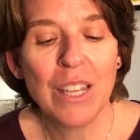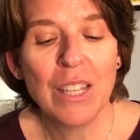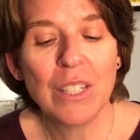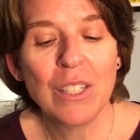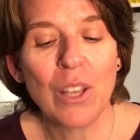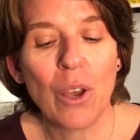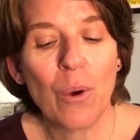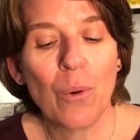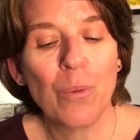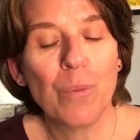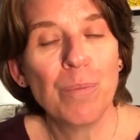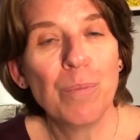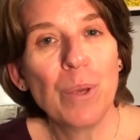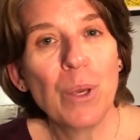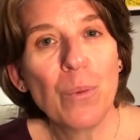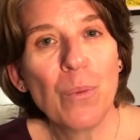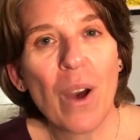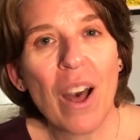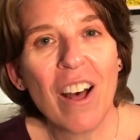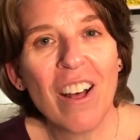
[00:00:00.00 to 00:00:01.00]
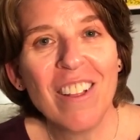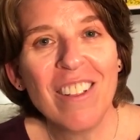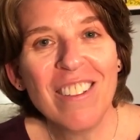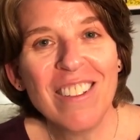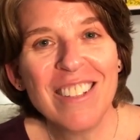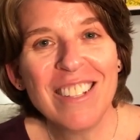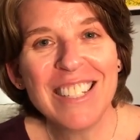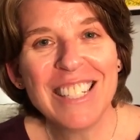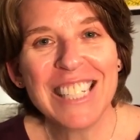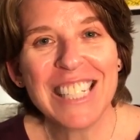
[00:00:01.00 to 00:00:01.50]
So be
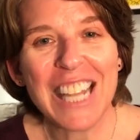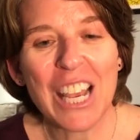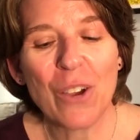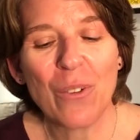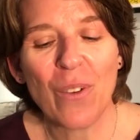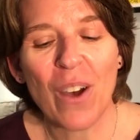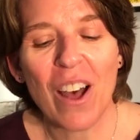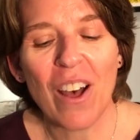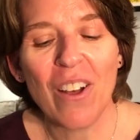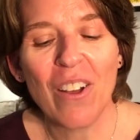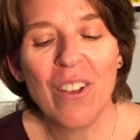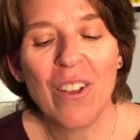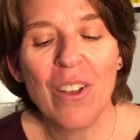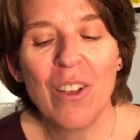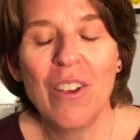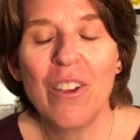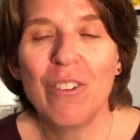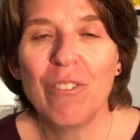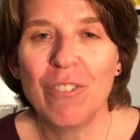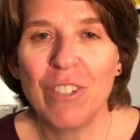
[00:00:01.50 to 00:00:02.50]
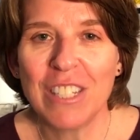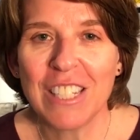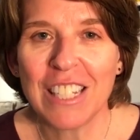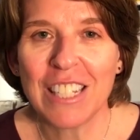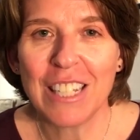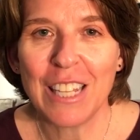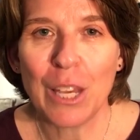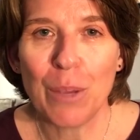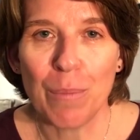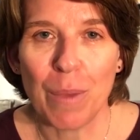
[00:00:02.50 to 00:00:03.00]
well, stay well,
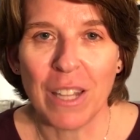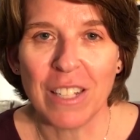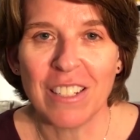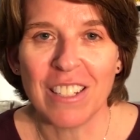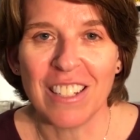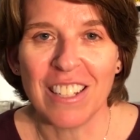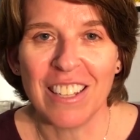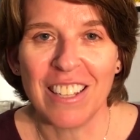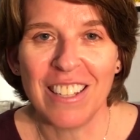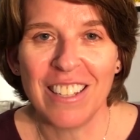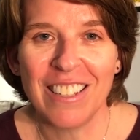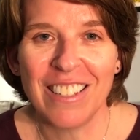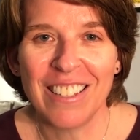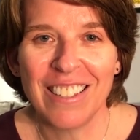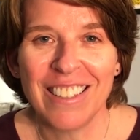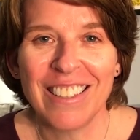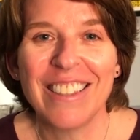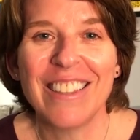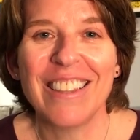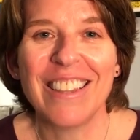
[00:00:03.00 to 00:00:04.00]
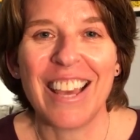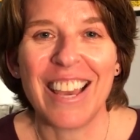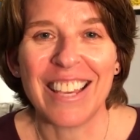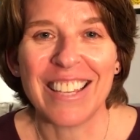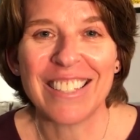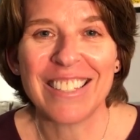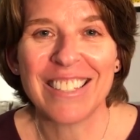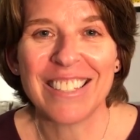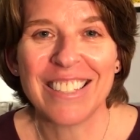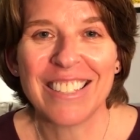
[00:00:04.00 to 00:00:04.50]
physically and mentally.
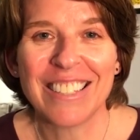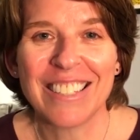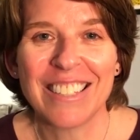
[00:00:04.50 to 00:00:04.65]
Thanks.